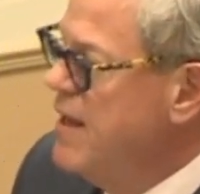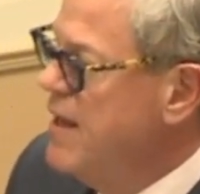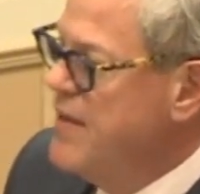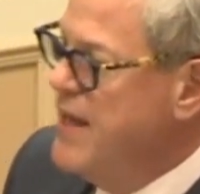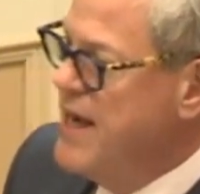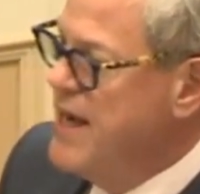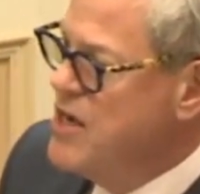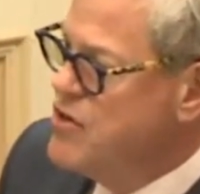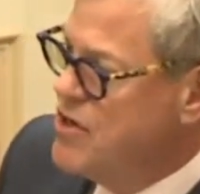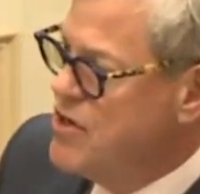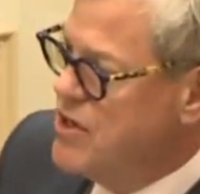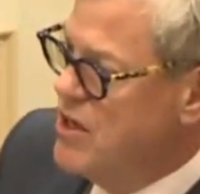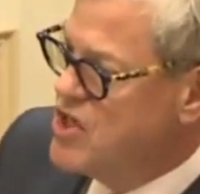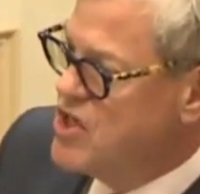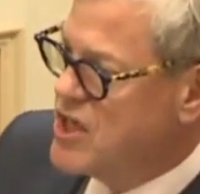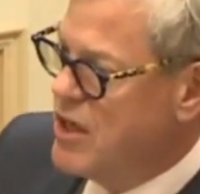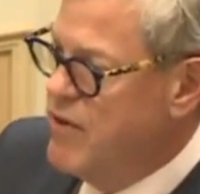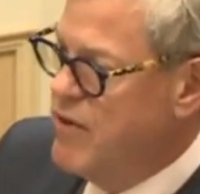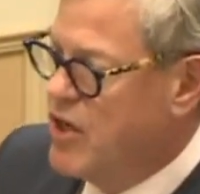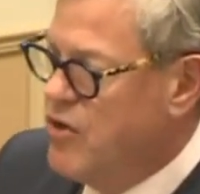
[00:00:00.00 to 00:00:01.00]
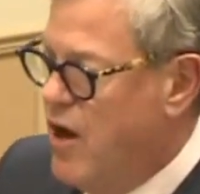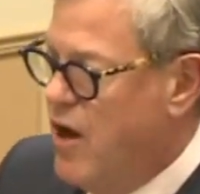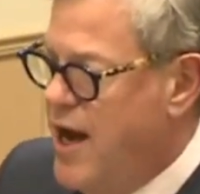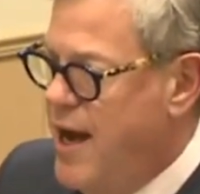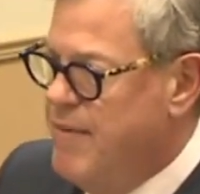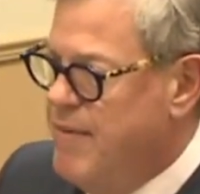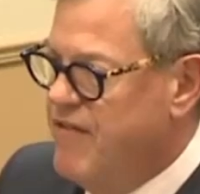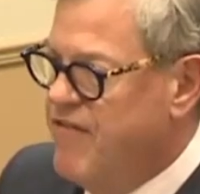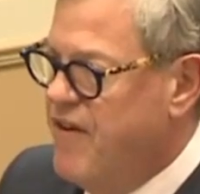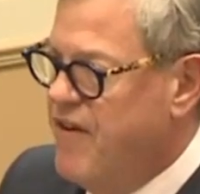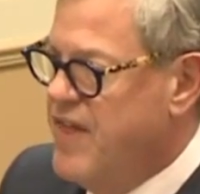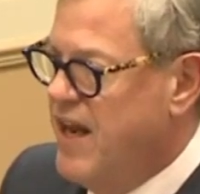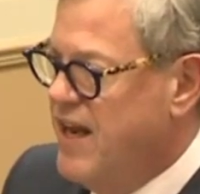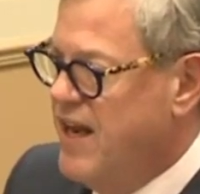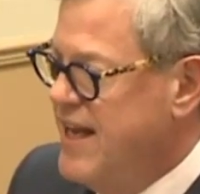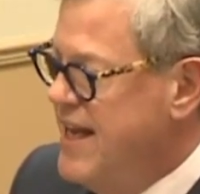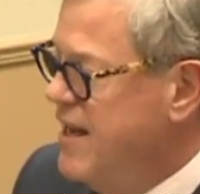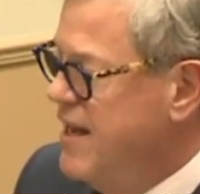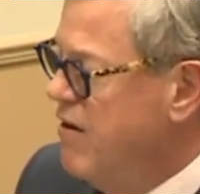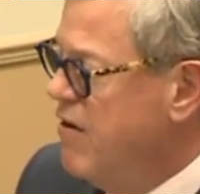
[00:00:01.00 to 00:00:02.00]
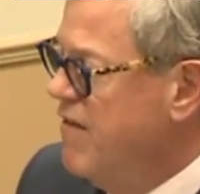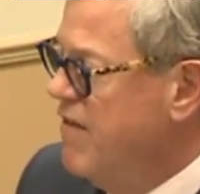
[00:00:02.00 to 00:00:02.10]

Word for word: that introduced the requirement for the leader